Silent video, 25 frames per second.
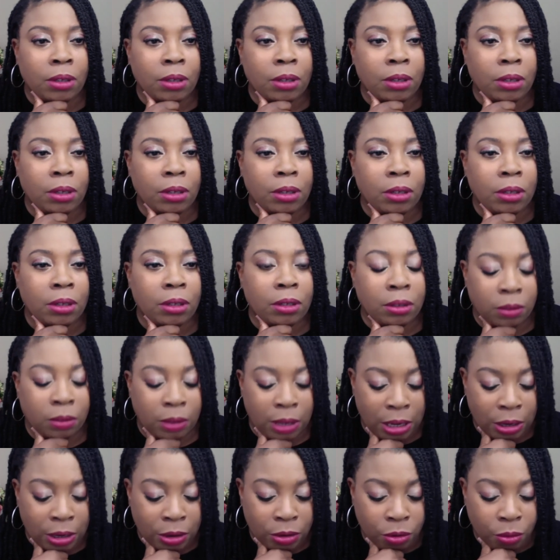uh,
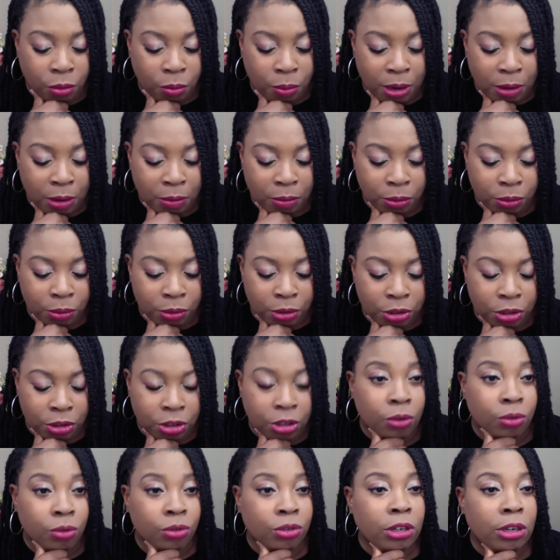I don't know why I wrote this
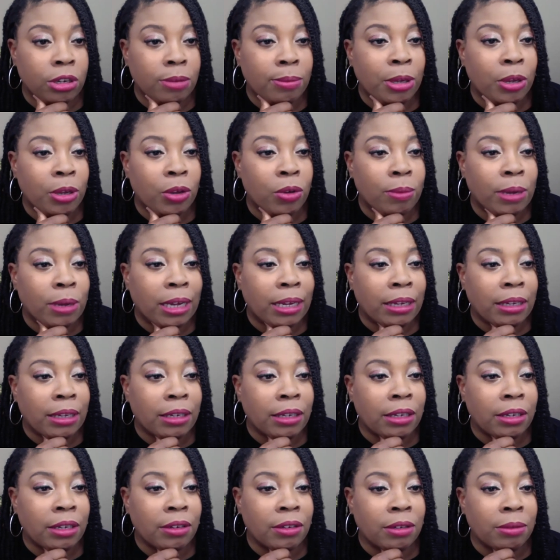note. So let me go back in
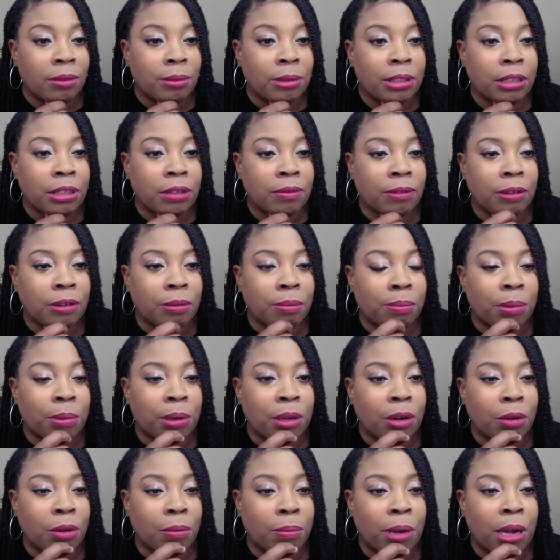here. Let me see if it,
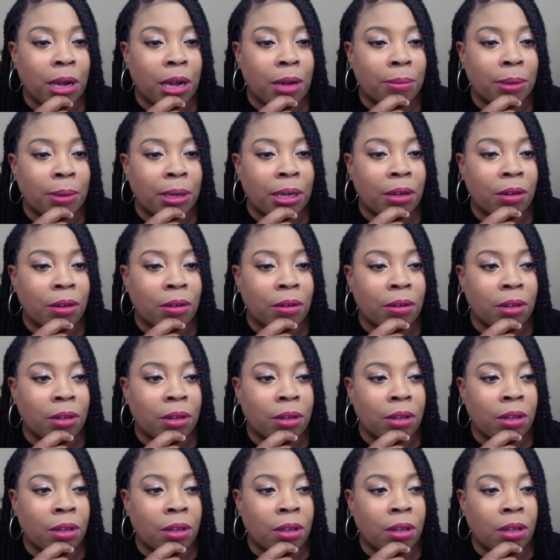it'll pop out.
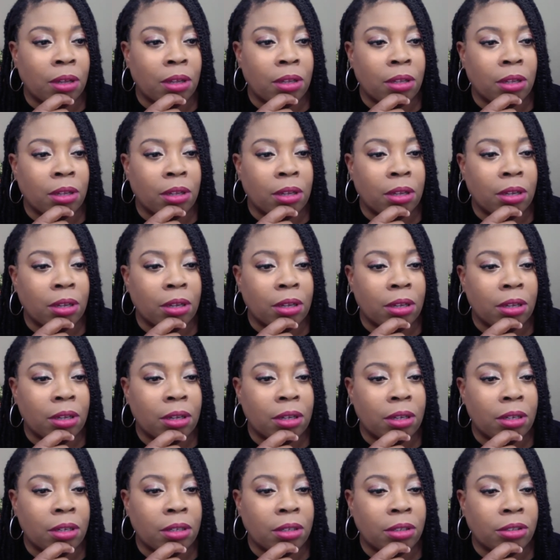
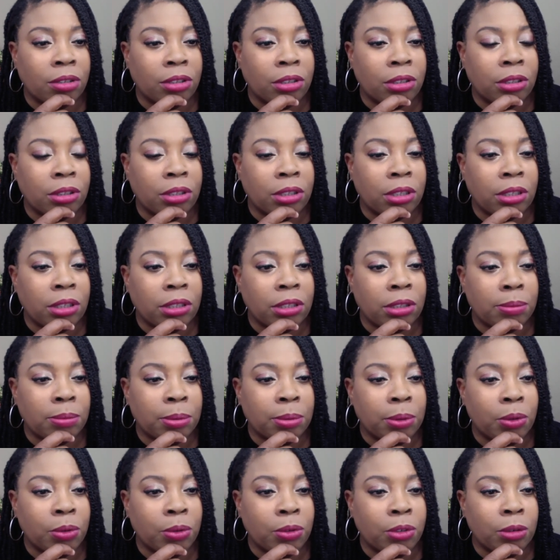Uh, she says
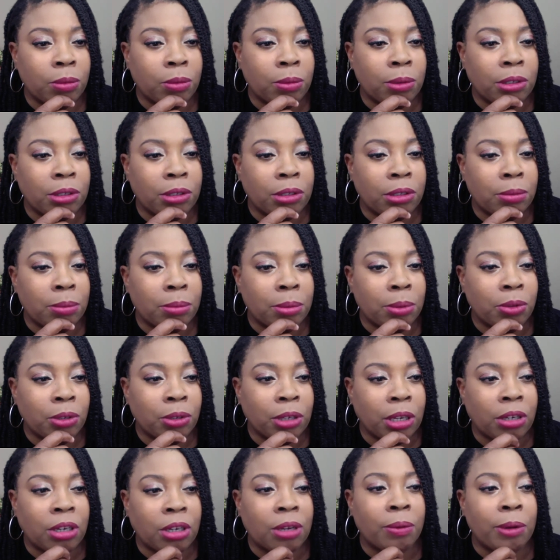supposedly, where's it
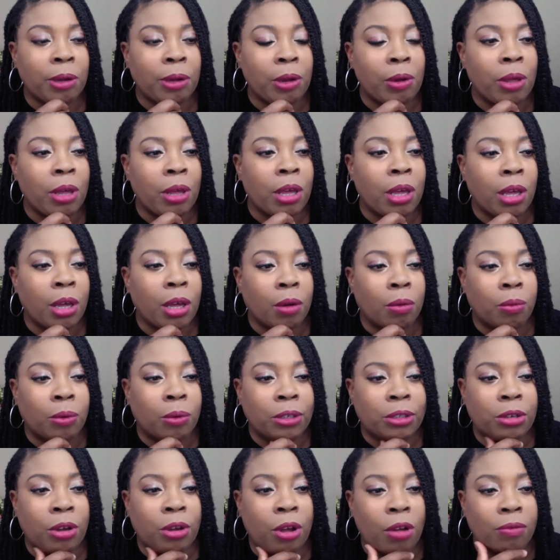supposedly? There we go.
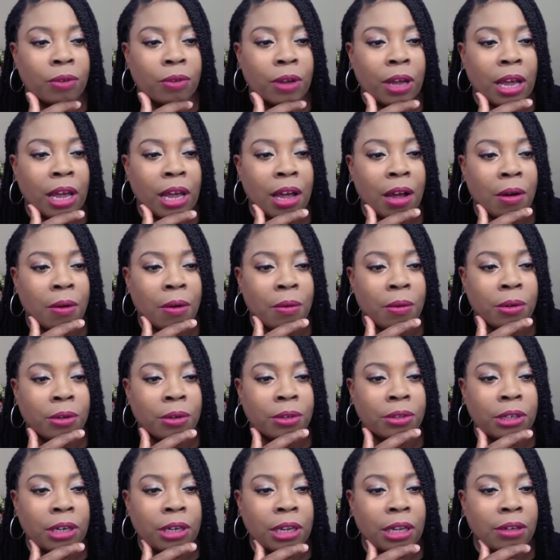We talked for
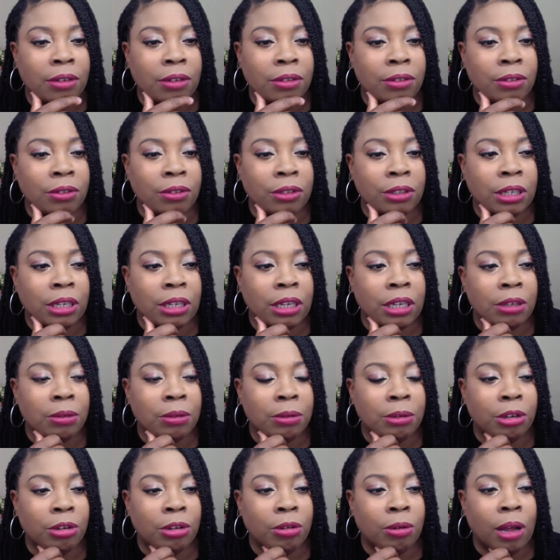hours and hours on day.
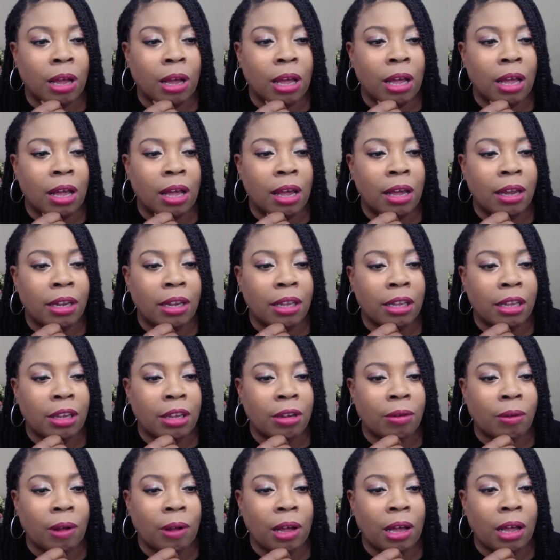We cried, he
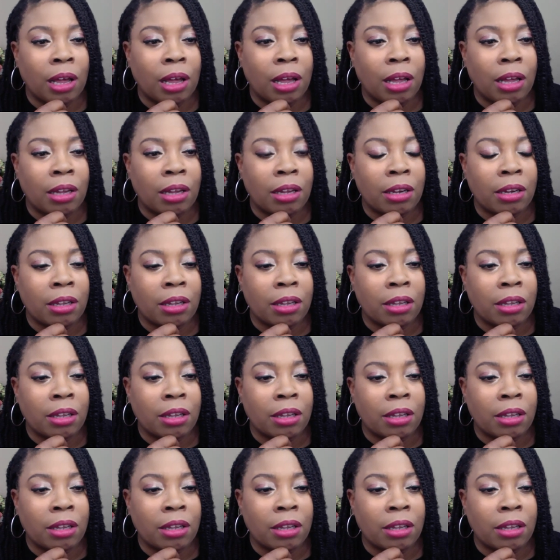cried.